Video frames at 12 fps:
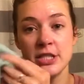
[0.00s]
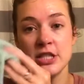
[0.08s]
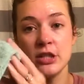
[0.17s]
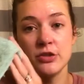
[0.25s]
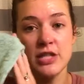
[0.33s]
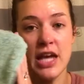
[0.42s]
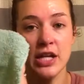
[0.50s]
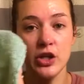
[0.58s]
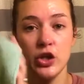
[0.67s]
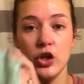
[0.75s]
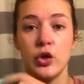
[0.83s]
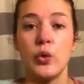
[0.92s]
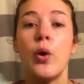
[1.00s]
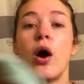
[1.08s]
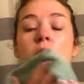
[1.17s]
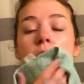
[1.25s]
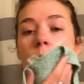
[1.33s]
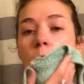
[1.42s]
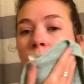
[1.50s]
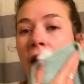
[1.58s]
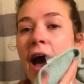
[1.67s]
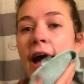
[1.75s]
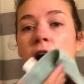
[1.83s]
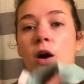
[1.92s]
is use a new
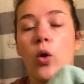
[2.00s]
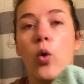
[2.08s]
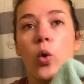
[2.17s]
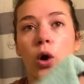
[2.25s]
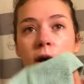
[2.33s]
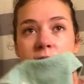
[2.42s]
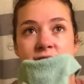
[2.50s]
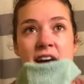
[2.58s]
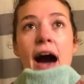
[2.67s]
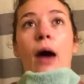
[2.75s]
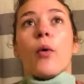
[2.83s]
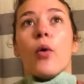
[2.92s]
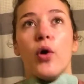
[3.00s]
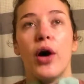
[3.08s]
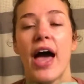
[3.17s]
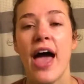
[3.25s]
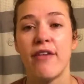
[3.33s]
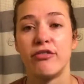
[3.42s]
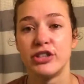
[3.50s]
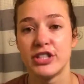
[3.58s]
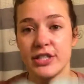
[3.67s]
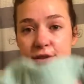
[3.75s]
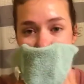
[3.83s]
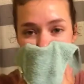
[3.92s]
rag or towel every
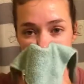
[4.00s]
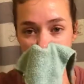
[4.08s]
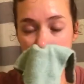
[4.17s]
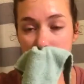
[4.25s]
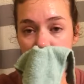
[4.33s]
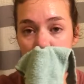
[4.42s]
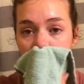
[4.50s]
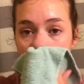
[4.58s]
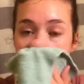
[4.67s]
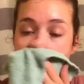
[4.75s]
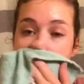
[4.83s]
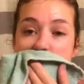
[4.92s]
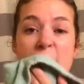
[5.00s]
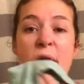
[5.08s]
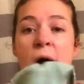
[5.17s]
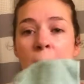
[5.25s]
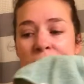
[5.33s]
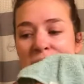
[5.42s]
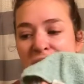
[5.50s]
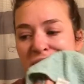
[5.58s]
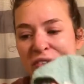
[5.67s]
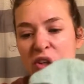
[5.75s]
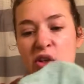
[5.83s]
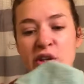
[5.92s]
single day. Um, if
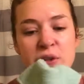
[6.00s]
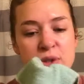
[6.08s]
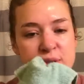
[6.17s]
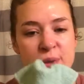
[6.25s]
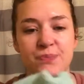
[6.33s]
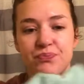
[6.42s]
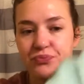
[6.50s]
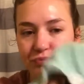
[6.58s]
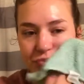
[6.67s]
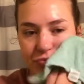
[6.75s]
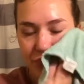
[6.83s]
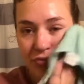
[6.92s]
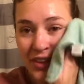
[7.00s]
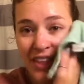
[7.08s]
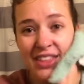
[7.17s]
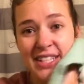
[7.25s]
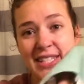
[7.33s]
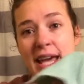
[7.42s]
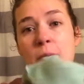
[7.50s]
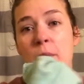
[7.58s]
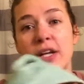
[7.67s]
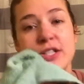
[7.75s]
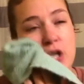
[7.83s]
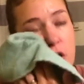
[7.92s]
you use the same
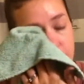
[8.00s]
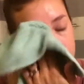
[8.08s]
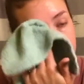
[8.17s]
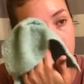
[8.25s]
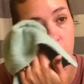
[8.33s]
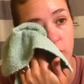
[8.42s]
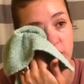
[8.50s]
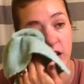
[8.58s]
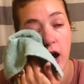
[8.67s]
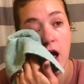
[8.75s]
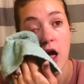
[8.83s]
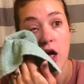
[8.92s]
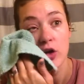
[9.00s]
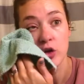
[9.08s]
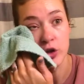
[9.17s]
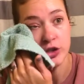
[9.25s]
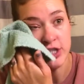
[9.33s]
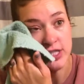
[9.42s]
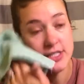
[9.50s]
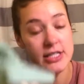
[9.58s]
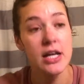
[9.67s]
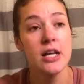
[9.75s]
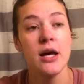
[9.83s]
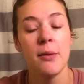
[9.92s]
ones over and over, you're just
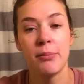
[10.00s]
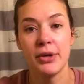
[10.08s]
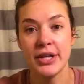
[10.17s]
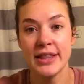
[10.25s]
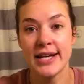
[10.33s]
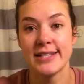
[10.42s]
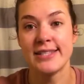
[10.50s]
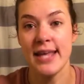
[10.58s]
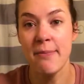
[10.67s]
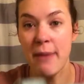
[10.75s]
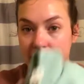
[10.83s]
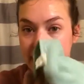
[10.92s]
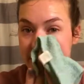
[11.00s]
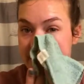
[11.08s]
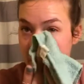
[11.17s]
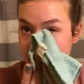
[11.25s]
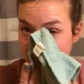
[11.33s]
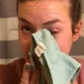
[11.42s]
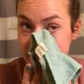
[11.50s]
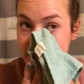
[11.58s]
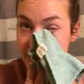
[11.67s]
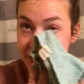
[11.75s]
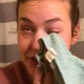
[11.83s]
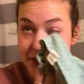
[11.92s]
putting that same bacteria back
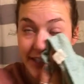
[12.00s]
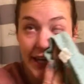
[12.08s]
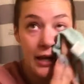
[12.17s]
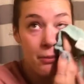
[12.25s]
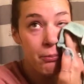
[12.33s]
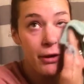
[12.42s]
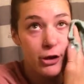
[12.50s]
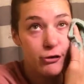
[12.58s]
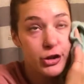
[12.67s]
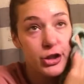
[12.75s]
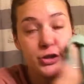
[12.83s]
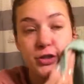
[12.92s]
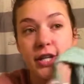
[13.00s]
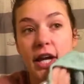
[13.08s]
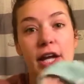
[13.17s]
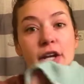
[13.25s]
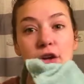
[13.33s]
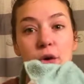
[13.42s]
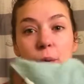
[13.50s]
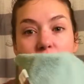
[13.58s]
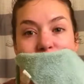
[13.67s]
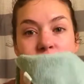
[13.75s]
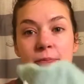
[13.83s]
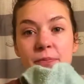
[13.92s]
into your skin. But if you're using a new
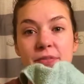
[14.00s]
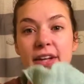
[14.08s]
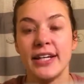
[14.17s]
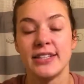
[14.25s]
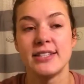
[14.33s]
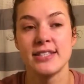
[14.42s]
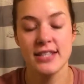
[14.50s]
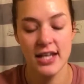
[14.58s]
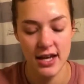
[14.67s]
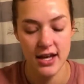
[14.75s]
one, it's